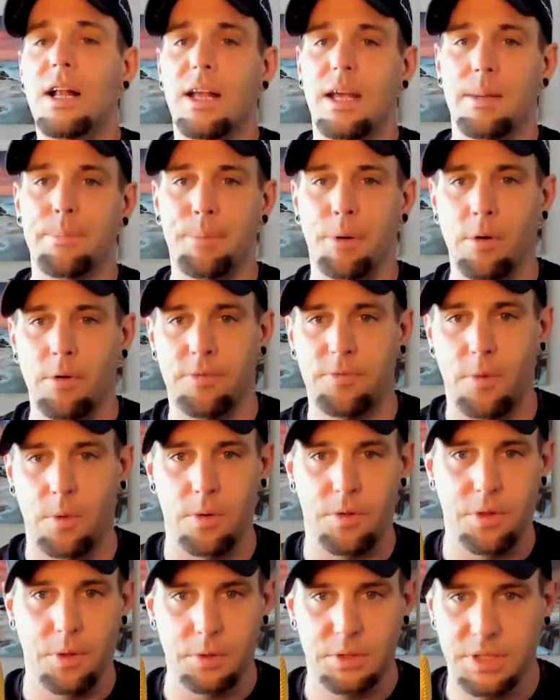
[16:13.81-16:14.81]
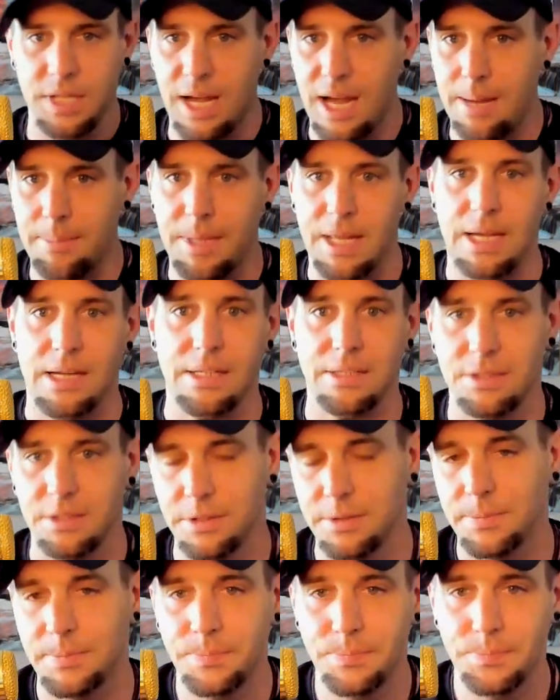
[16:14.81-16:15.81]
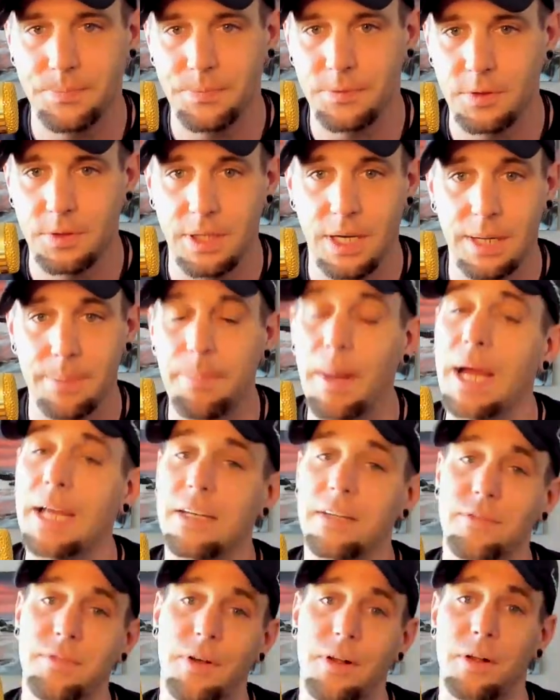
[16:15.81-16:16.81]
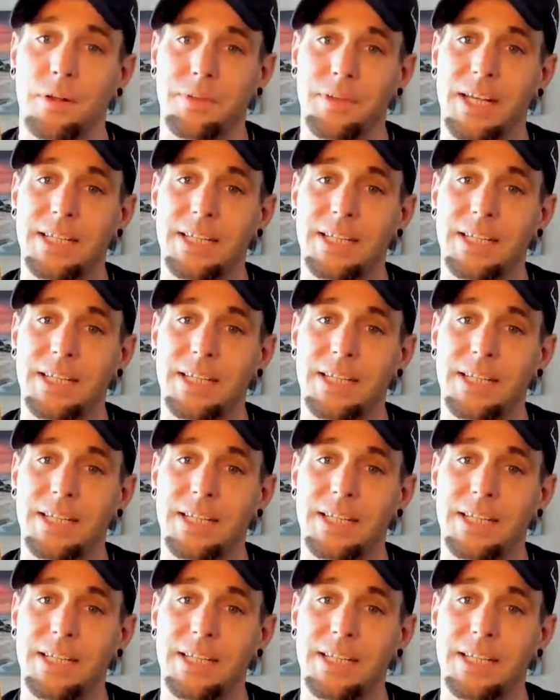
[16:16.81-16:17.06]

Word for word: and pull forth those timelines, okay, by default.